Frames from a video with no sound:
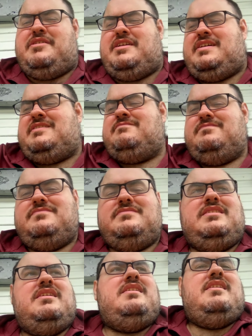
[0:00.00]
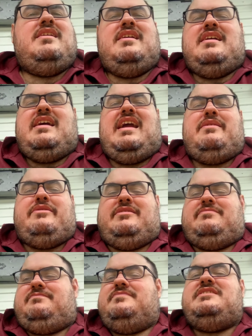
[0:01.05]
But uh, anyway,
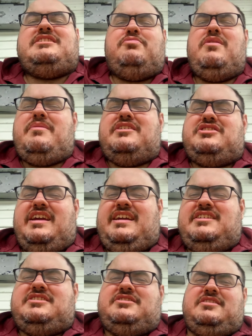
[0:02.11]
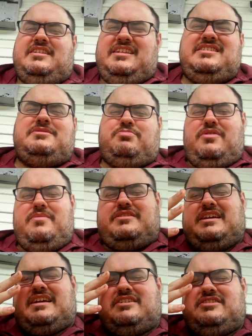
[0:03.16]
this pretty much changed. This pretty
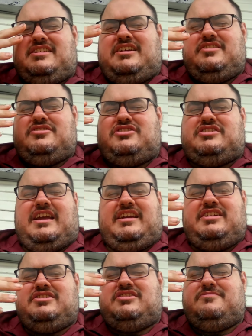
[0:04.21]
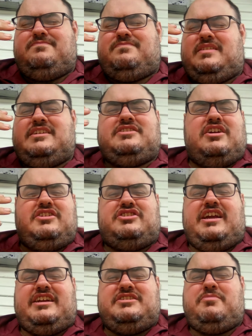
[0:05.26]
much I could say change is gonna
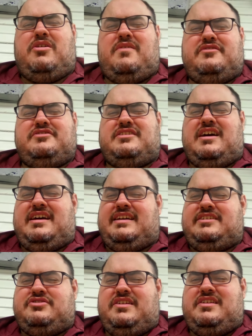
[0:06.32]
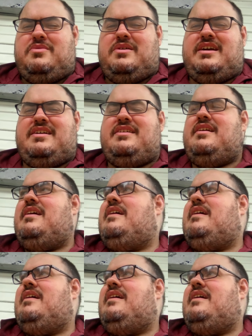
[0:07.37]
change Marvel's uh, history in a way.